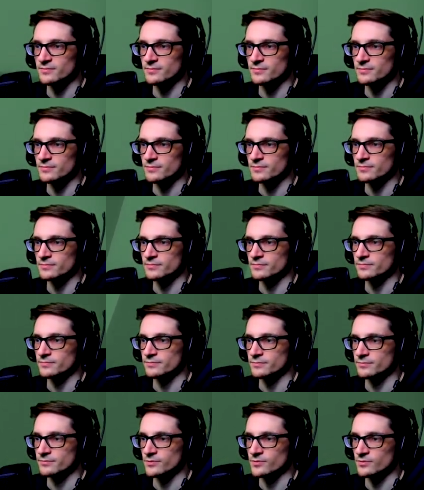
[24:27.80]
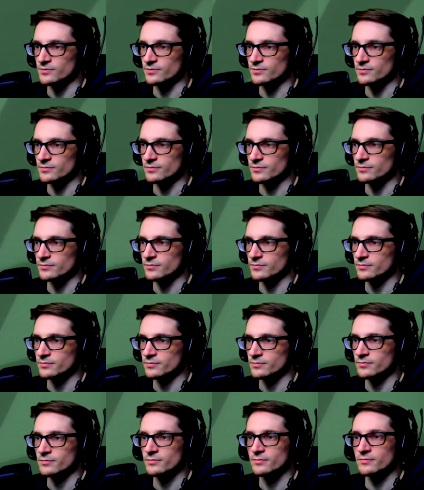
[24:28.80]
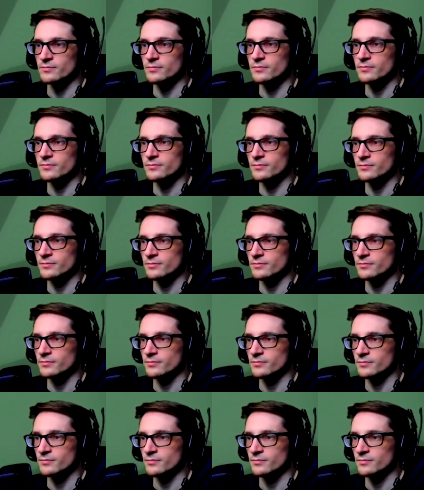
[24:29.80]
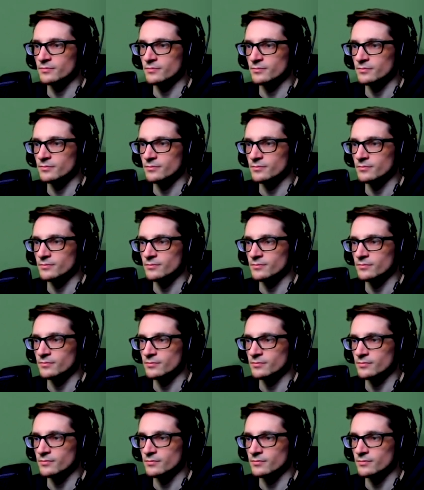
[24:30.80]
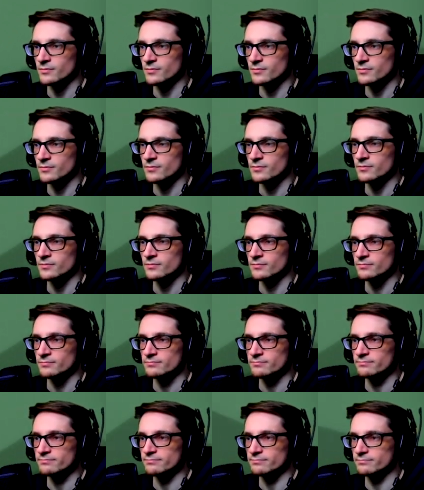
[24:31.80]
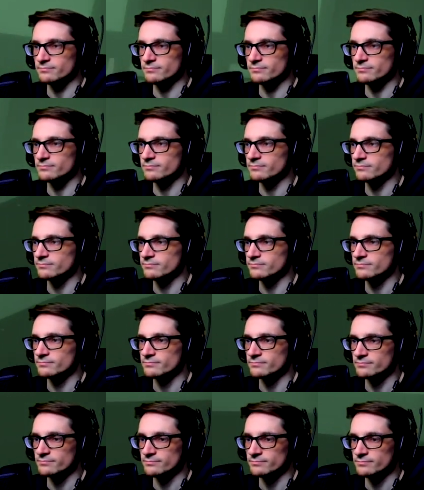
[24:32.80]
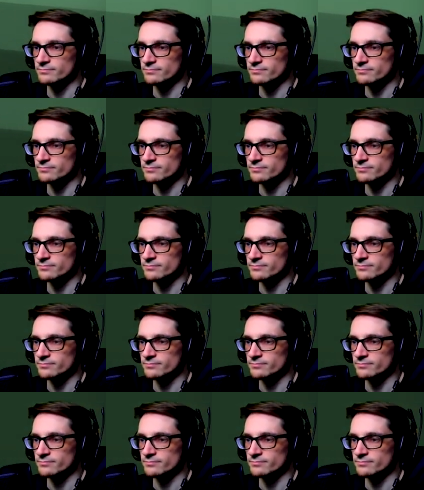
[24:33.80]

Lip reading: (silence)